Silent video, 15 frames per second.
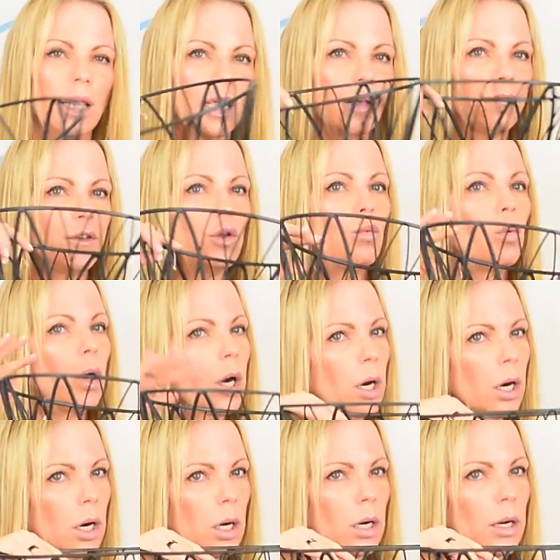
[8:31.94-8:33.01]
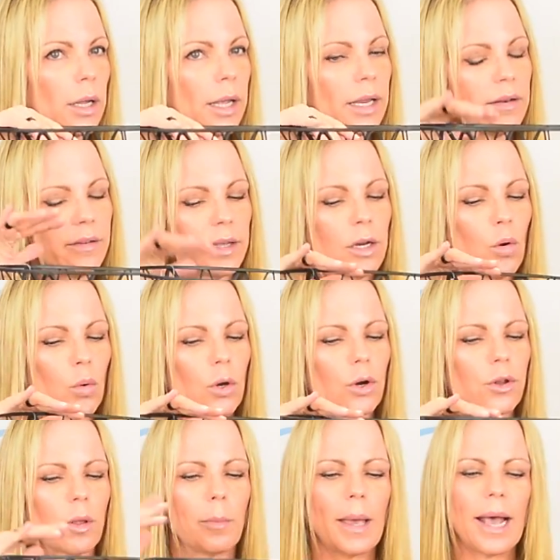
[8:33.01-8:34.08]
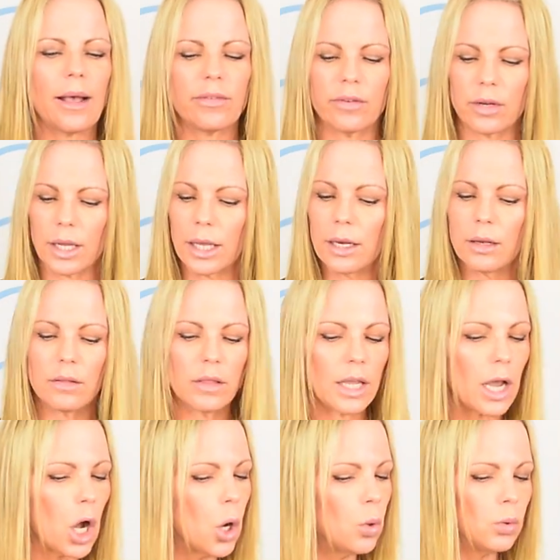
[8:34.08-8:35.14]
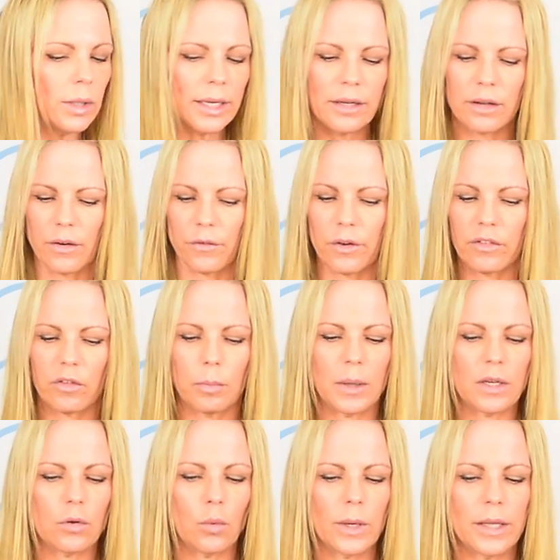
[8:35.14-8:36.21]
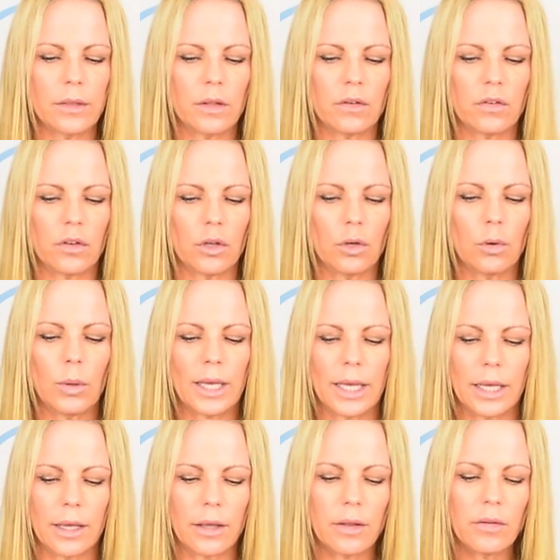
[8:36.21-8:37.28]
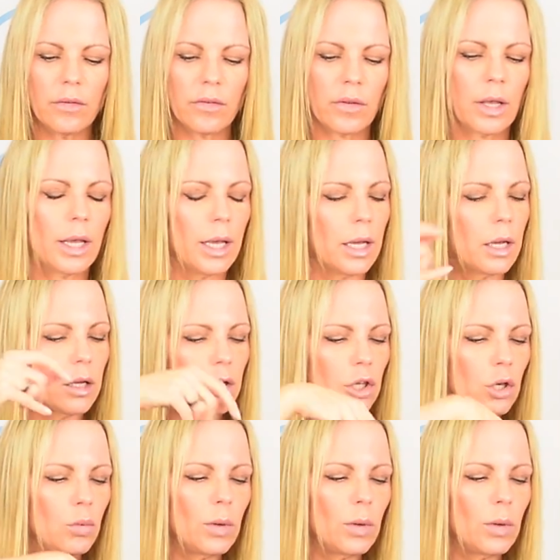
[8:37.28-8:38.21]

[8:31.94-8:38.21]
If you were and did order the basket, the only difference between the 2 is you